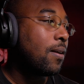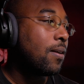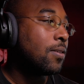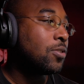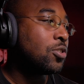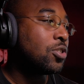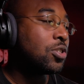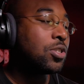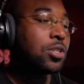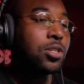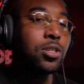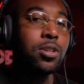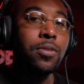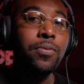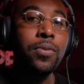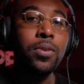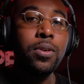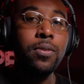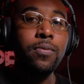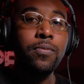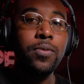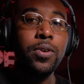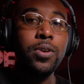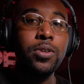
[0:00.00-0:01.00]
just a different
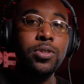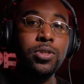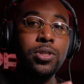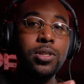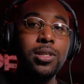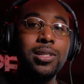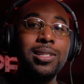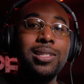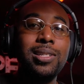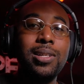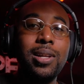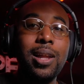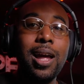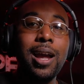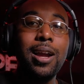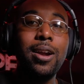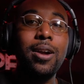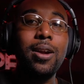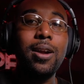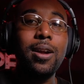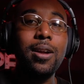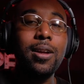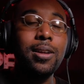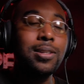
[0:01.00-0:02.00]
inversion, a
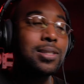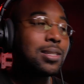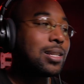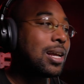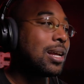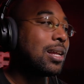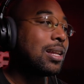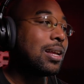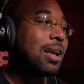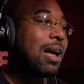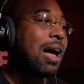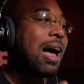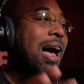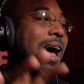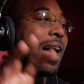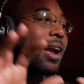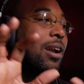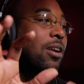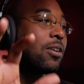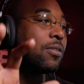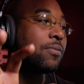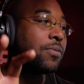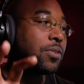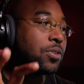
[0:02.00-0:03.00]
slighter, a slightly
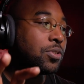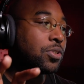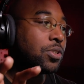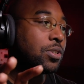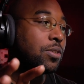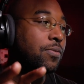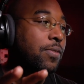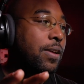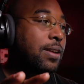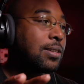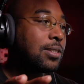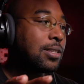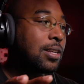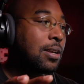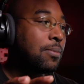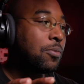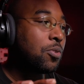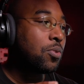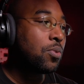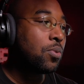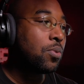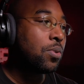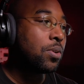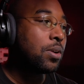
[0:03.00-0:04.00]
higher version of that same
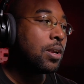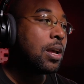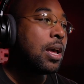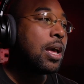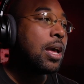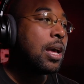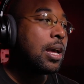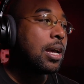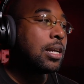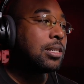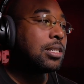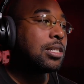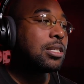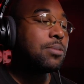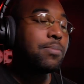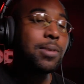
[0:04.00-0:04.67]
chord. It just